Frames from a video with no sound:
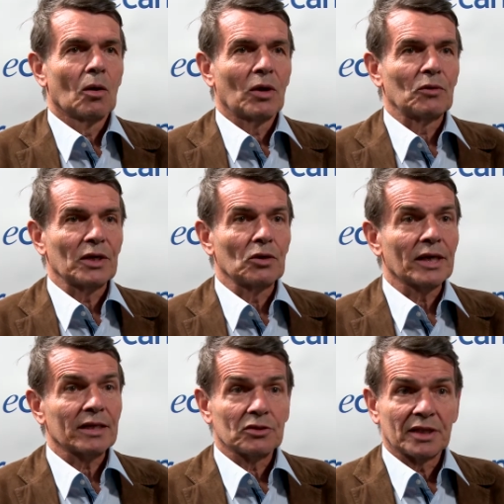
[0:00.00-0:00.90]
When we
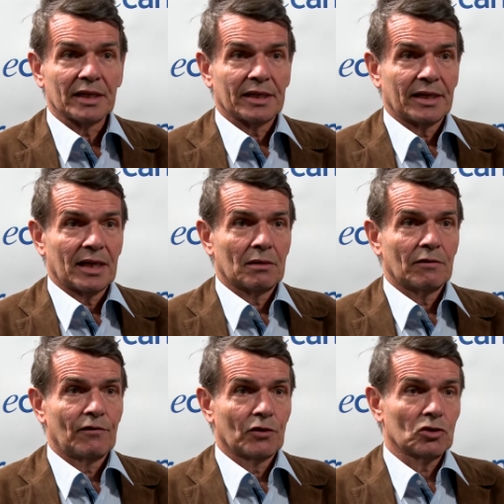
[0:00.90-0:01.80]
look at the data now,
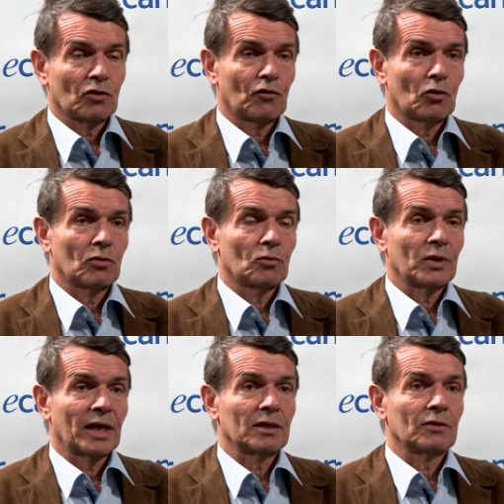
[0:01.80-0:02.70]
first of all,
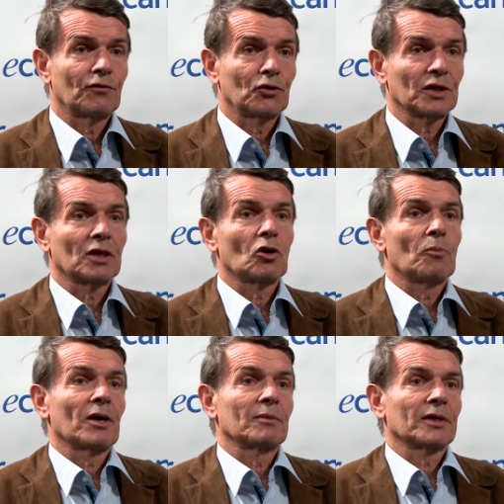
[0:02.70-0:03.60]
we had three
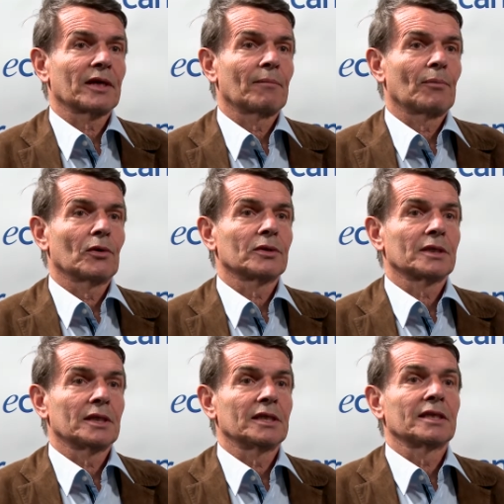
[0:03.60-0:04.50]
co-primary endpoints
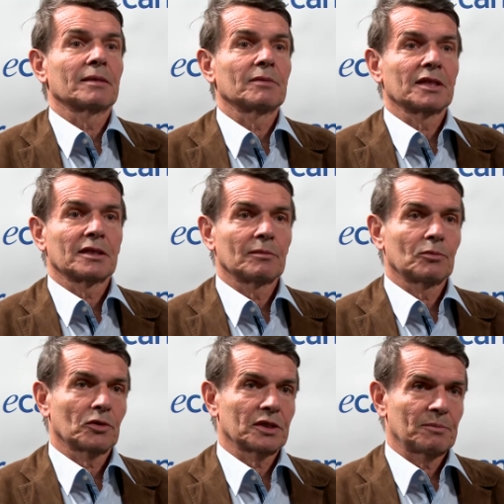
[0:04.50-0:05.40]
in intermediate and
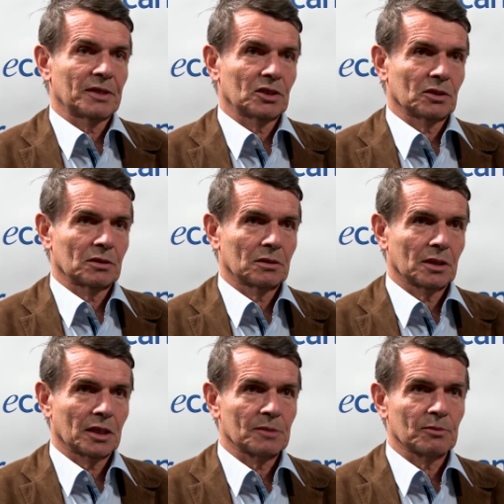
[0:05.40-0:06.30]
poor risk patients,
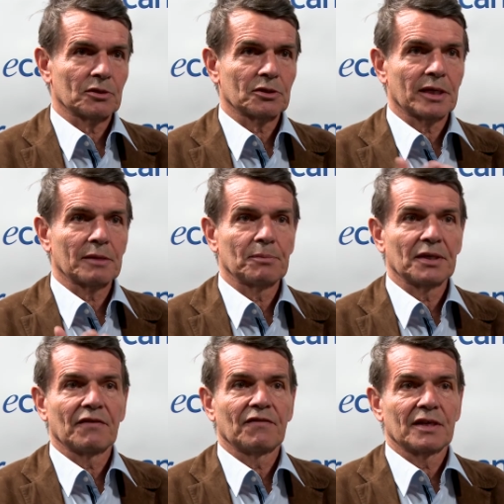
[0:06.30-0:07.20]
response rate,
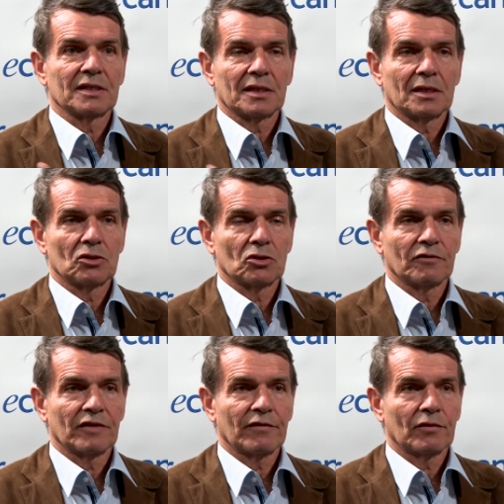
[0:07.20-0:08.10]
PFS, and
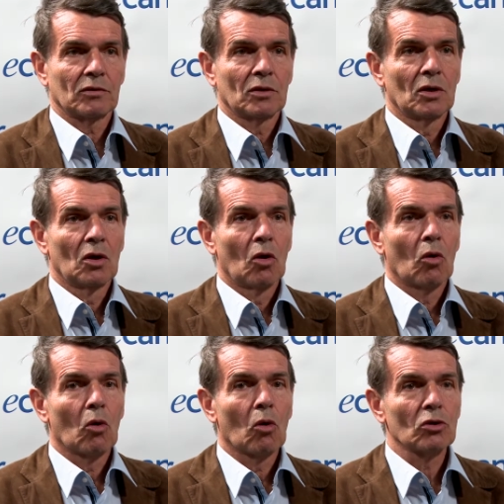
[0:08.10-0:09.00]
survival.
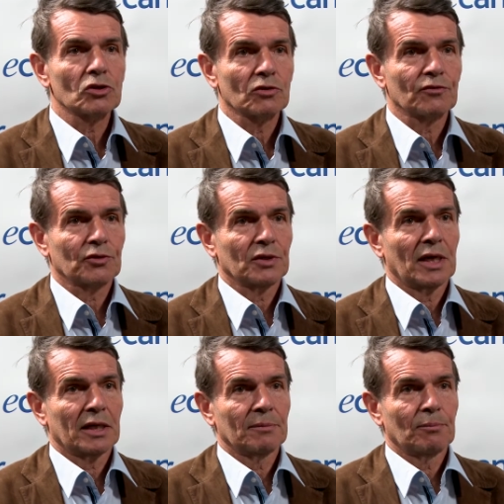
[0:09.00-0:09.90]
All the three
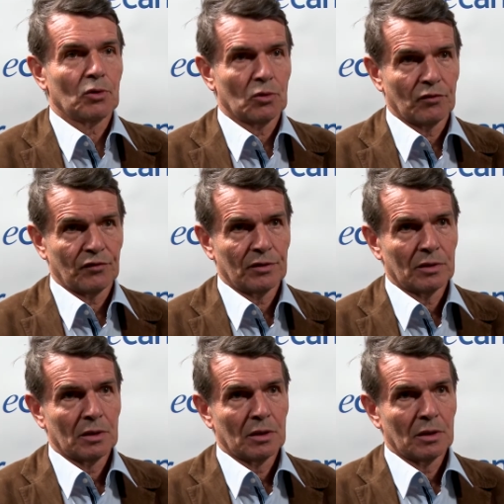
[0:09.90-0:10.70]
are improved